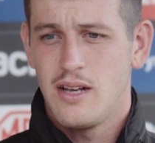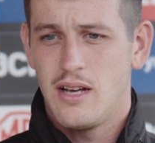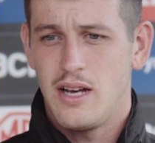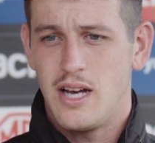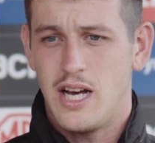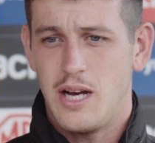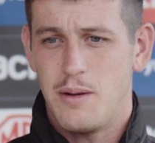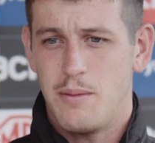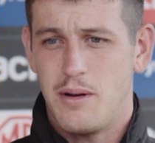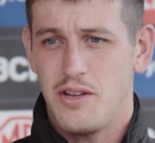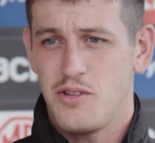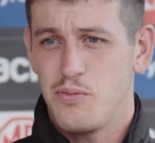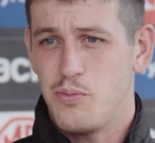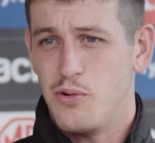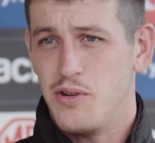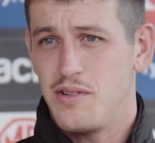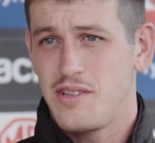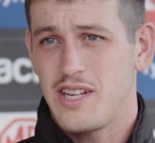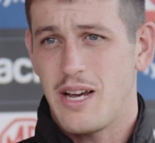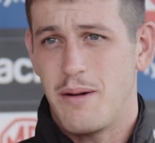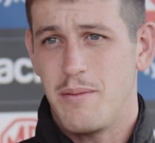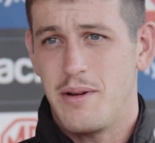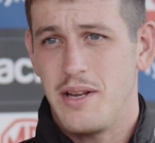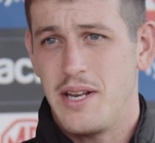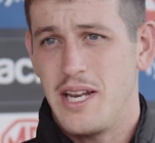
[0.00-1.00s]
us boys
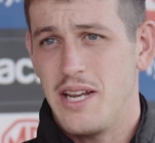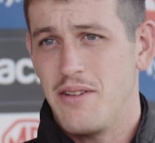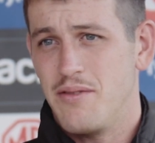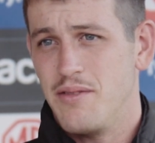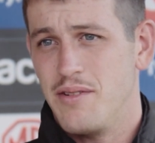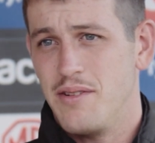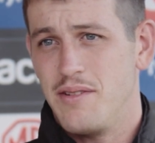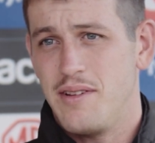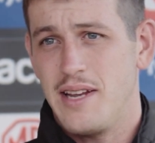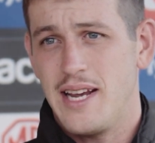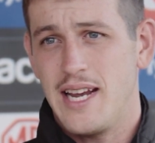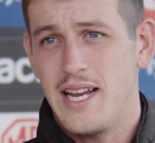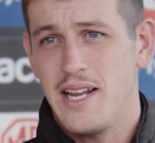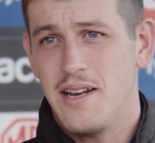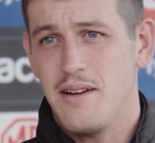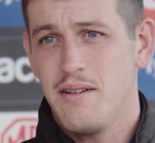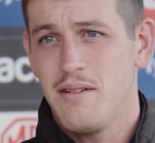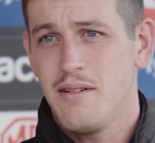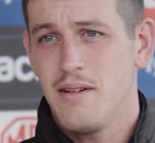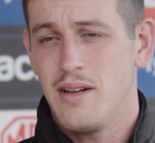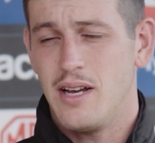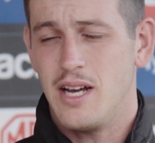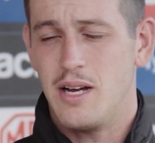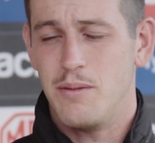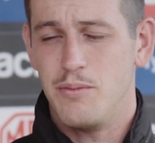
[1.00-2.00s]
coming in, even Dan
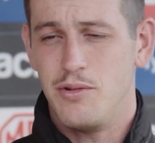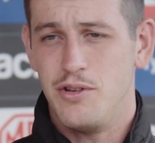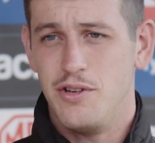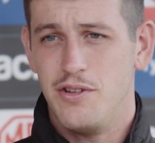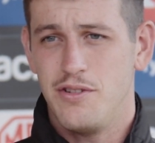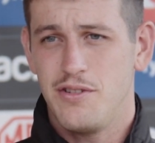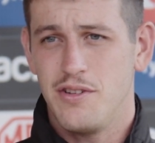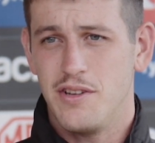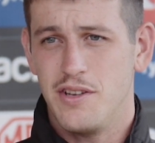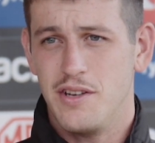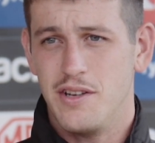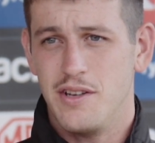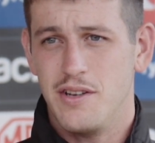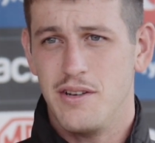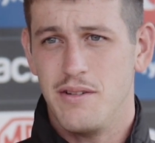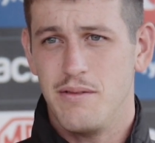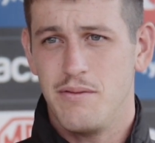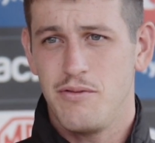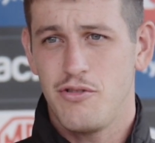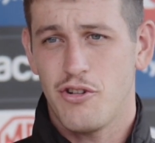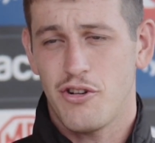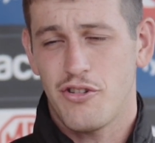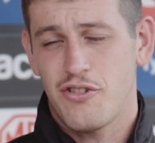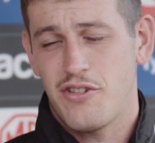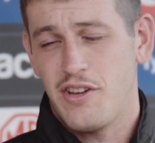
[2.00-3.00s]
Houston
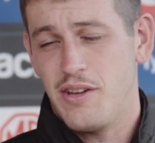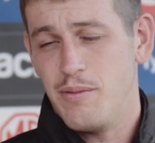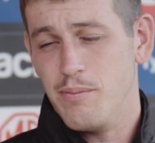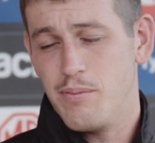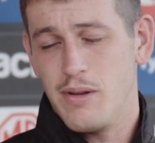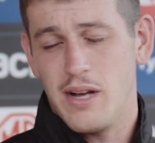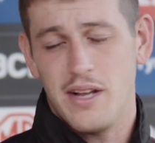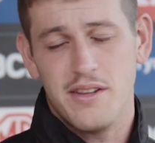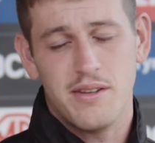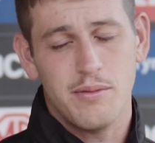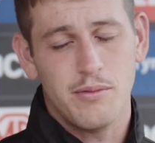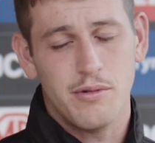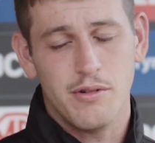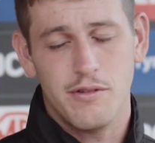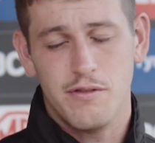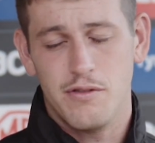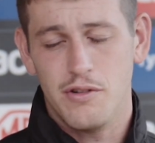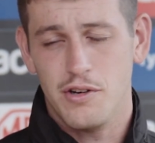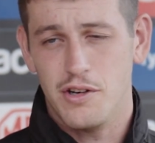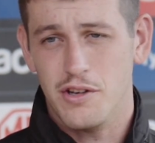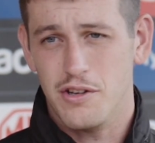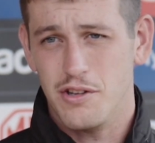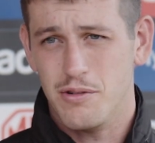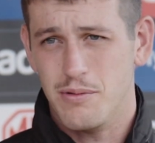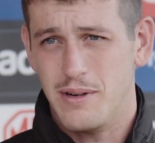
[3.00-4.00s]
and Josh Sin played some good
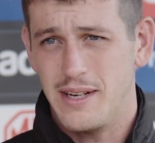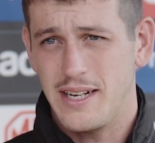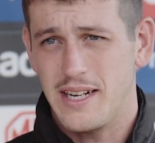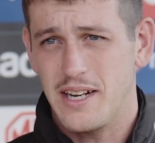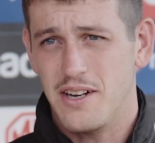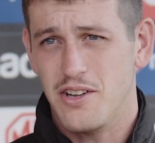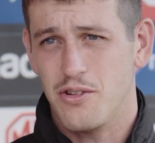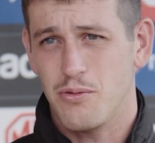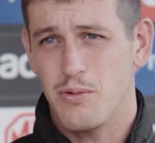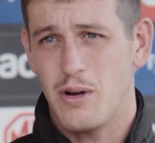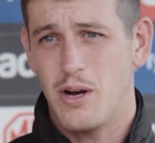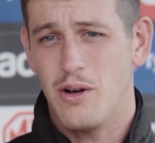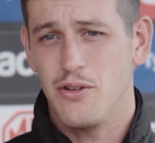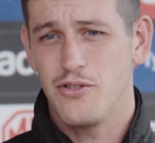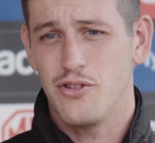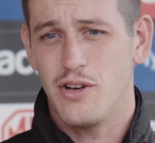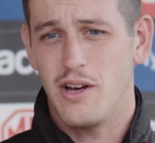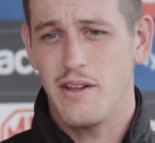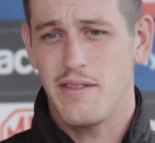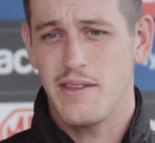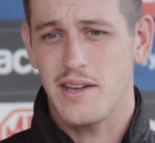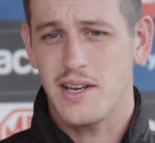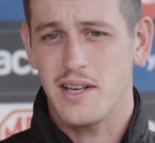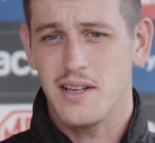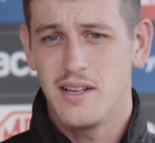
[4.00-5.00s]
footy on the weekend as well. So
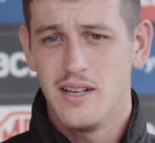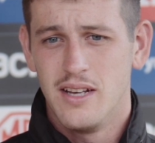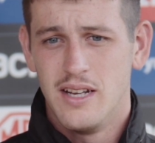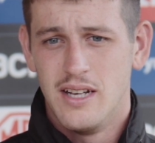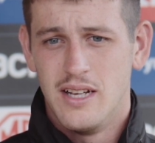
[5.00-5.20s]
I think